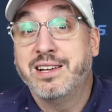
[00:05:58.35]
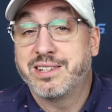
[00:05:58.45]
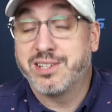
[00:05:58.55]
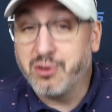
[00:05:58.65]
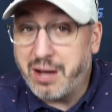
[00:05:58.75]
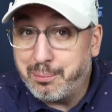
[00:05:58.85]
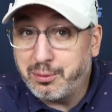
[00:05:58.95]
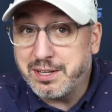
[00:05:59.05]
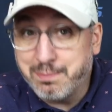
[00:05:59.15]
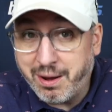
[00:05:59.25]
Still got
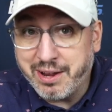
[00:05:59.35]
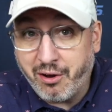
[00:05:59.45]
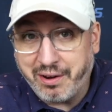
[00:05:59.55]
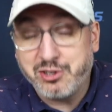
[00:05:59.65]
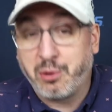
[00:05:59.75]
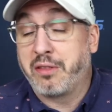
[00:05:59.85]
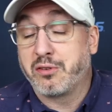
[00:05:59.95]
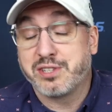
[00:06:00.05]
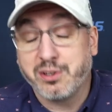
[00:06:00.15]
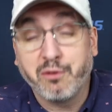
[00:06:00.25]
plus money on it, so I think
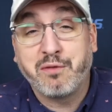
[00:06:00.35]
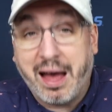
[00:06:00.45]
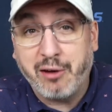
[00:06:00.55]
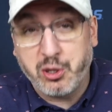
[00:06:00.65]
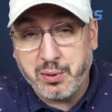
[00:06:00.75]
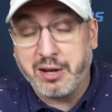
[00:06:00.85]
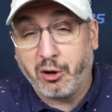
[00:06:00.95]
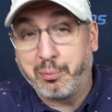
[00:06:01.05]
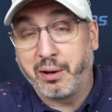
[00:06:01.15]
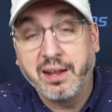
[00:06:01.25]
there's still value
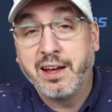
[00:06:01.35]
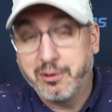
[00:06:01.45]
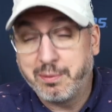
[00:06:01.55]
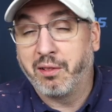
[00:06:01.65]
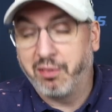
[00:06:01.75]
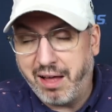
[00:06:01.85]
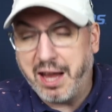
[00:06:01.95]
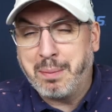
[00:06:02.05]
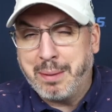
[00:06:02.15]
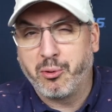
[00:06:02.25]
here, but there's been a
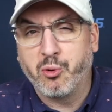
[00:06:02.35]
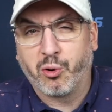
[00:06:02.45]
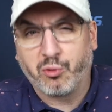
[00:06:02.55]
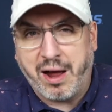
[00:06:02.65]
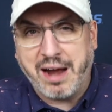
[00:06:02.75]
lot of people who are